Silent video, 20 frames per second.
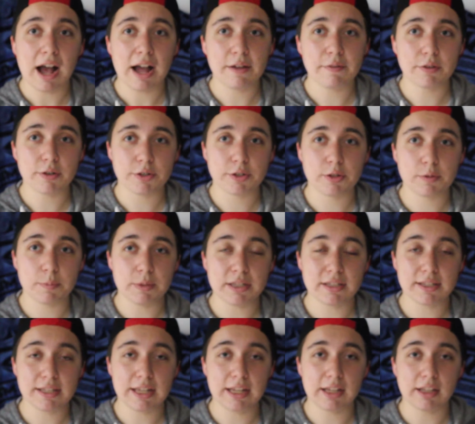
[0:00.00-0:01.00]
I've also
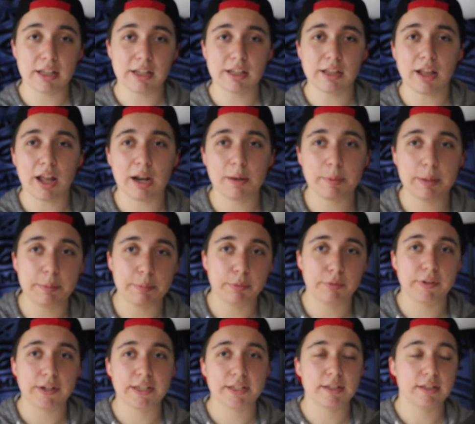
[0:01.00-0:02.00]
been seeing like a lot of
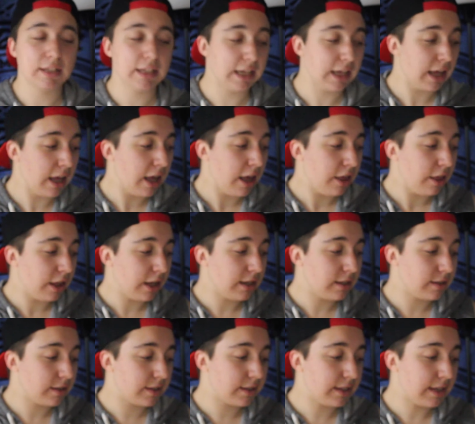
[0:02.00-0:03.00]
people recently,
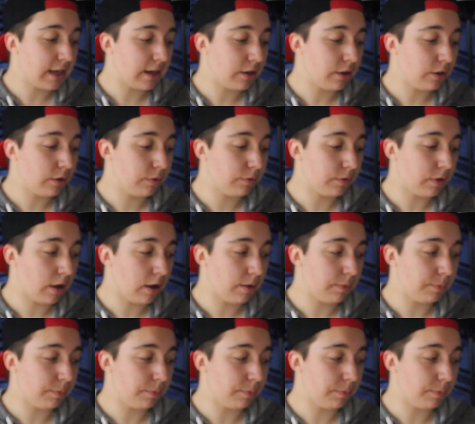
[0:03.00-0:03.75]
instead of